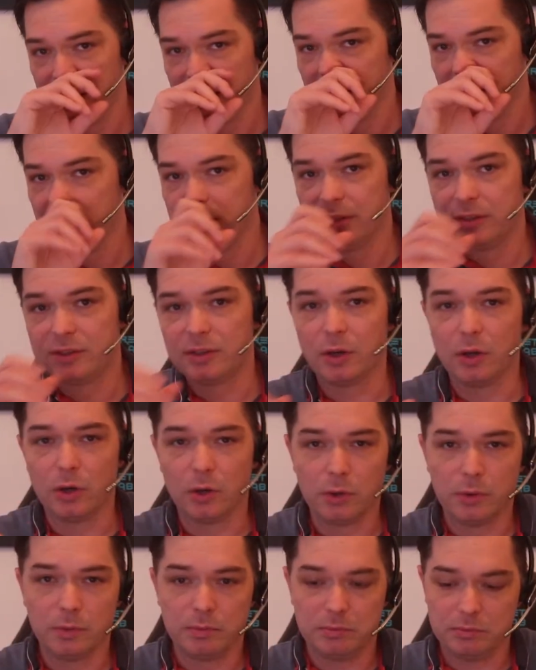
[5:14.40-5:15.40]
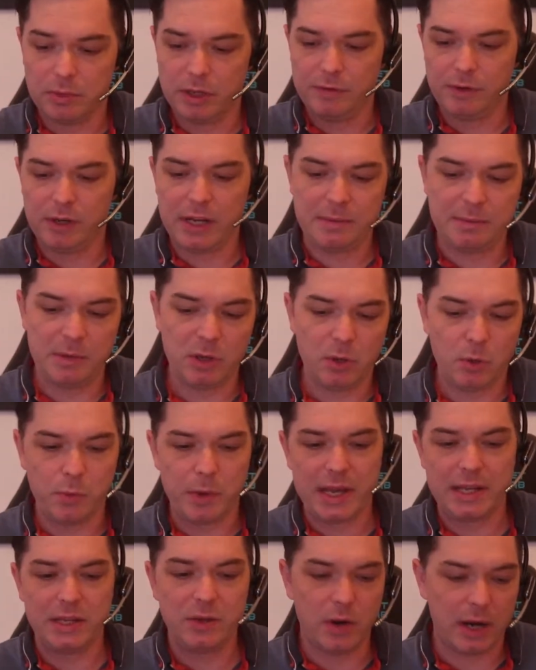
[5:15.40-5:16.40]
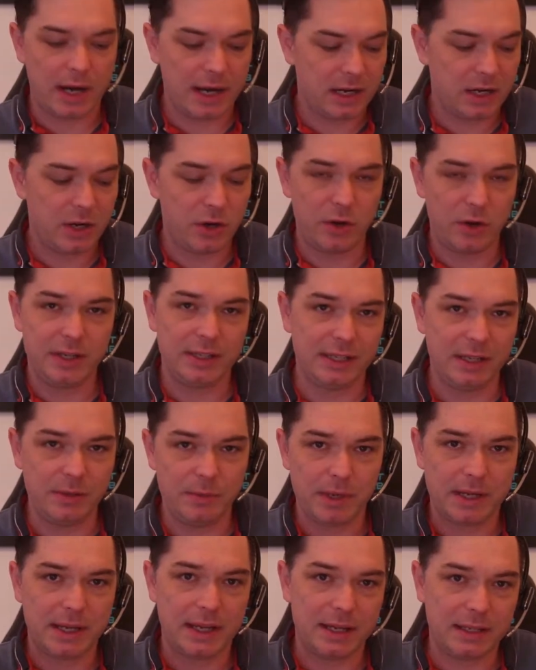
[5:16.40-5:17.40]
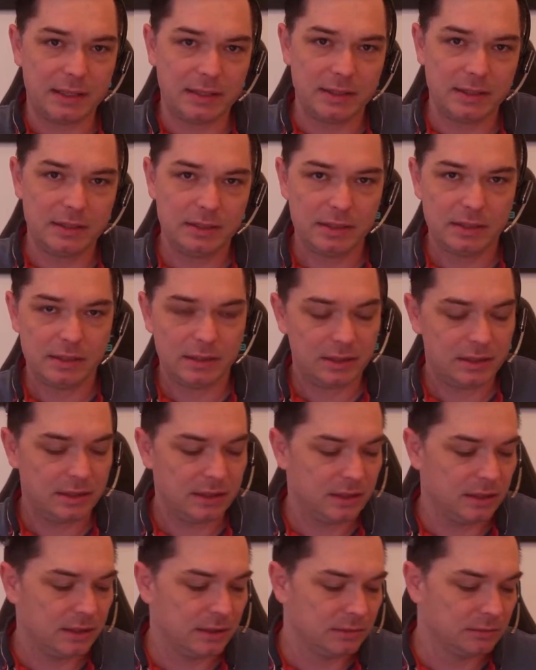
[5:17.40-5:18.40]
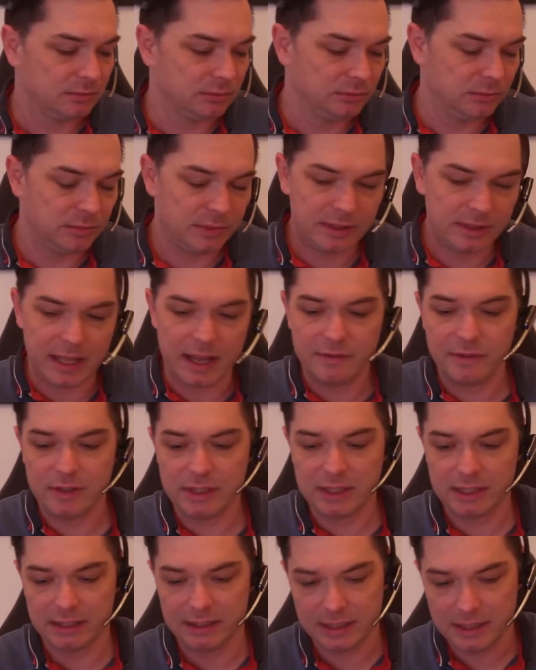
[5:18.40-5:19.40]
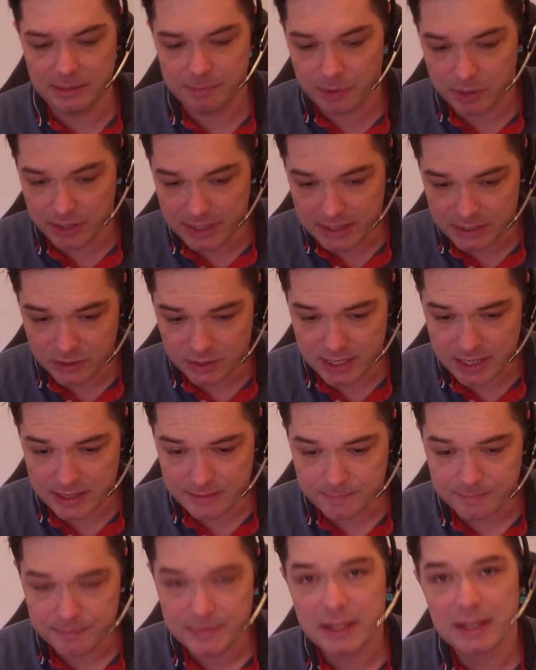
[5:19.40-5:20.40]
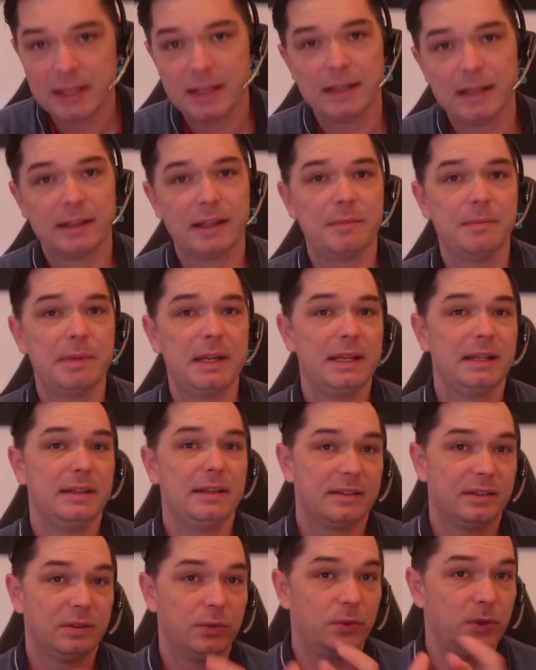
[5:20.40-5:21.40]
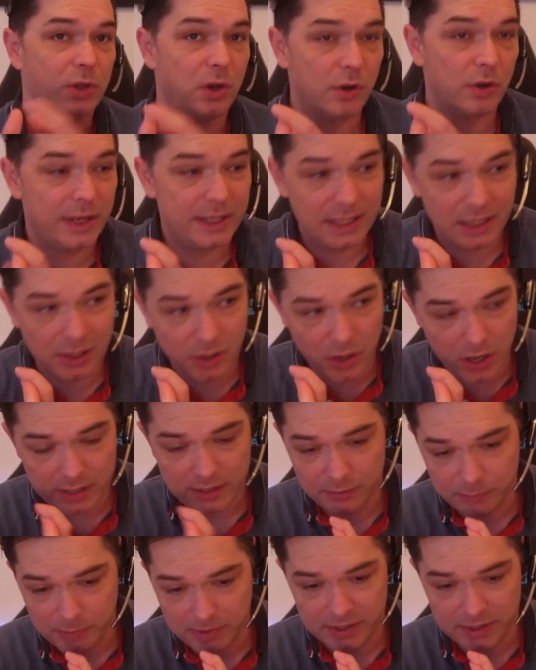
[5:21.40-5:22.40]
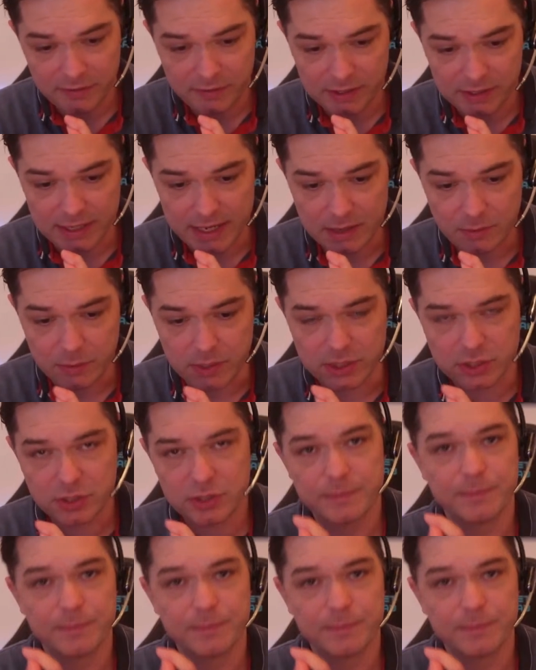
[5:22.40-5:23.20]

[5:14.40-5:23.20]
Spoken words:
so if you let me know where you are currently, we can dive a little deeper into that. That means, do you already learn a specific language?